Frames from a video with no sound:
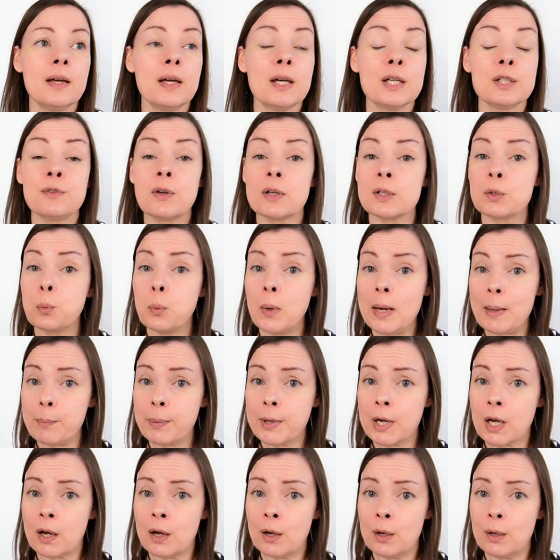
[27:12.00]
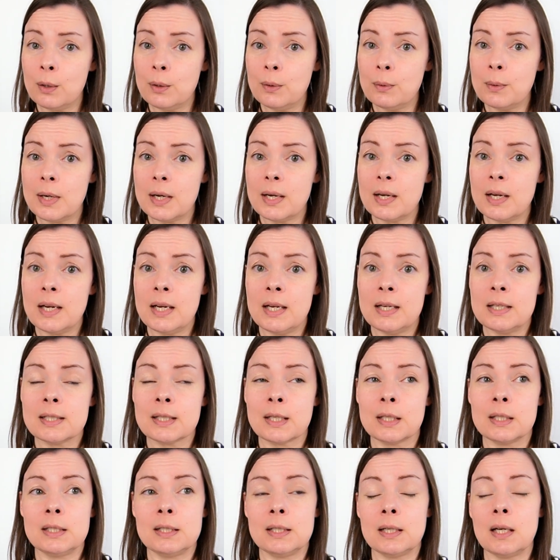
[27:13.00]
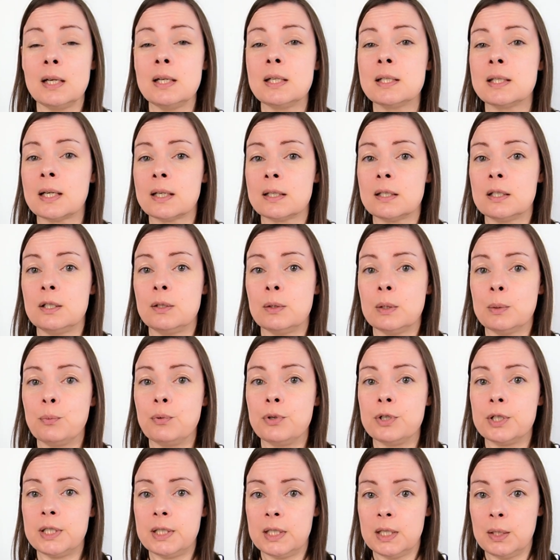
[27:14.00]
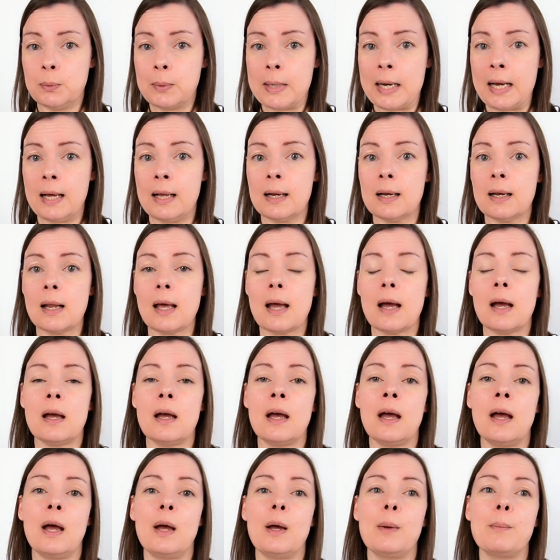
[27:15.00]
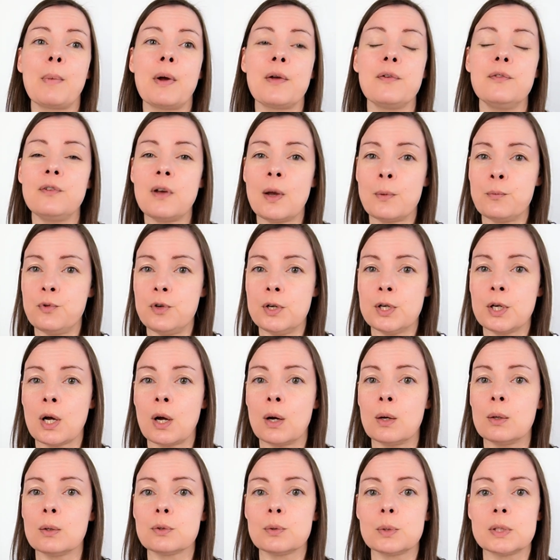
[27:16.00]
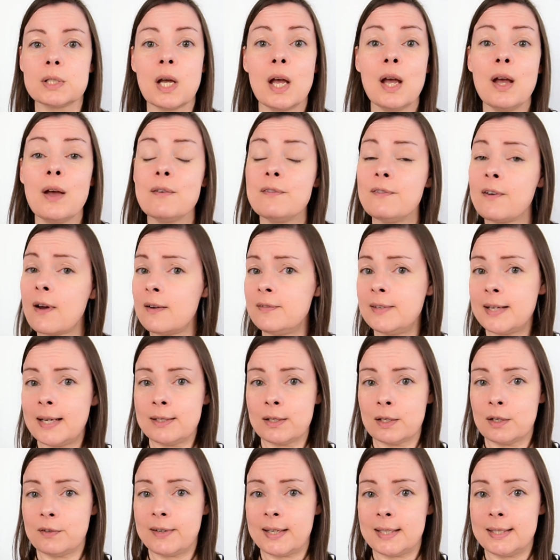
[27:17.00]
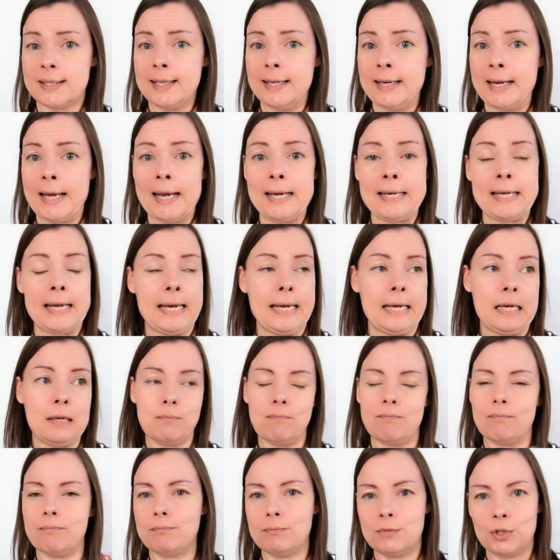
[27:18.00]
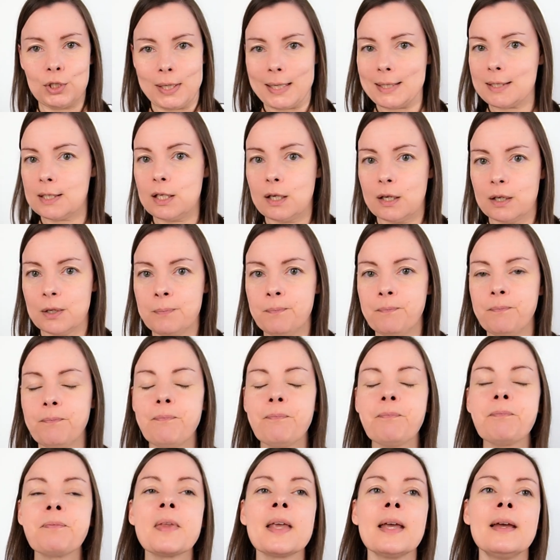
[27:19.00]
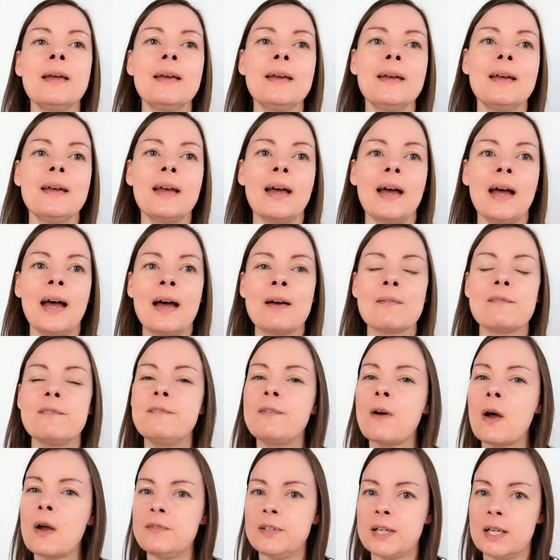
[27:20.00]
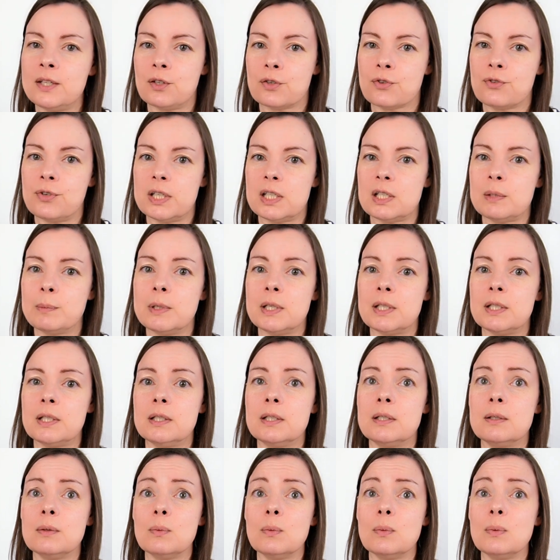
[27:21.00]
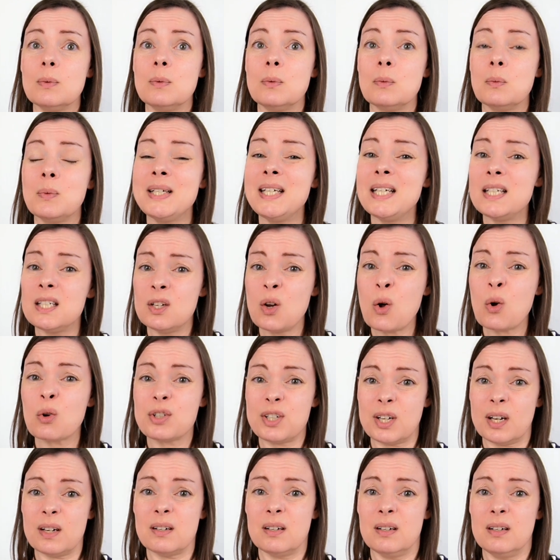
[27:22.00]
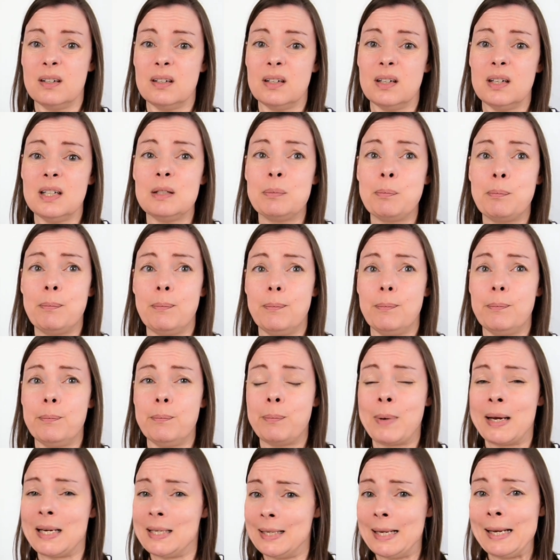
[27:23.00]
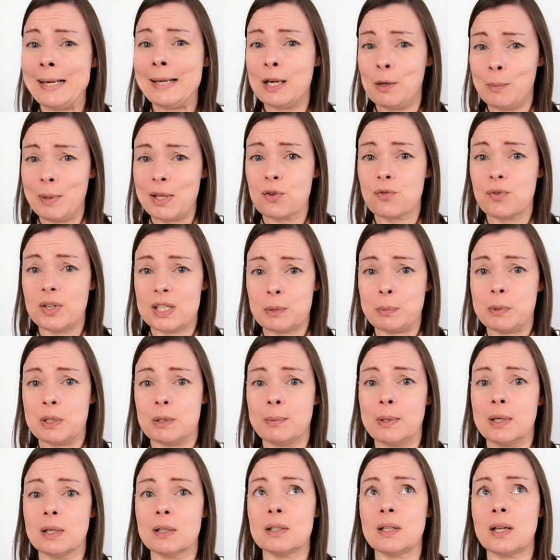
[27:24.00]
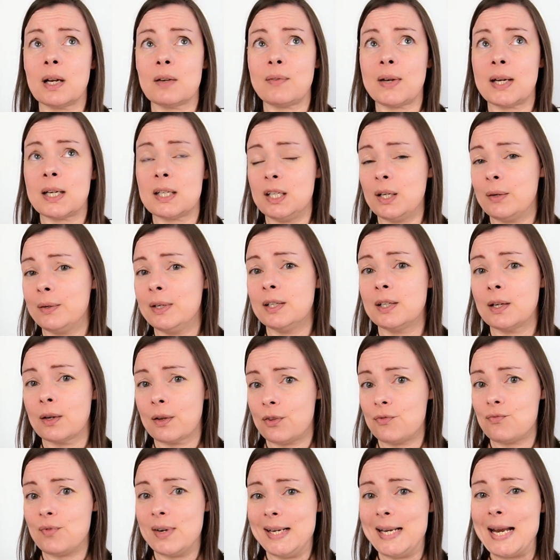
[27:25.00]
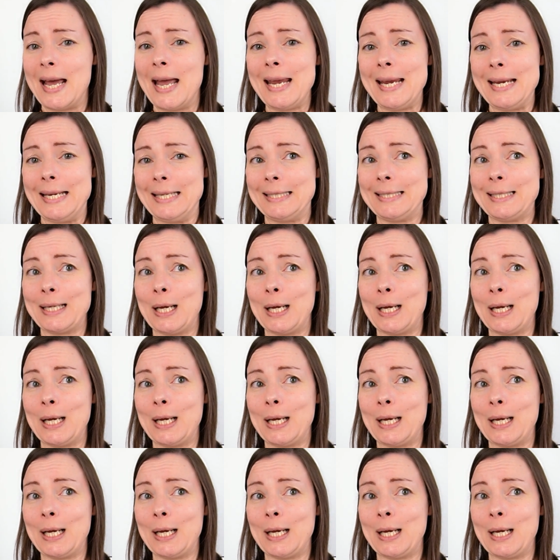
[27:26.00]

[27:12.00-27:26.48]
As far as WIP Go is concerned, that's doing pretty well. My February goals was 5 days on a fancy lady, so that's done. And 5 days on Christmas, which is not done. It's basically going to be the Christmas mugs, and I've actually only done 3 days.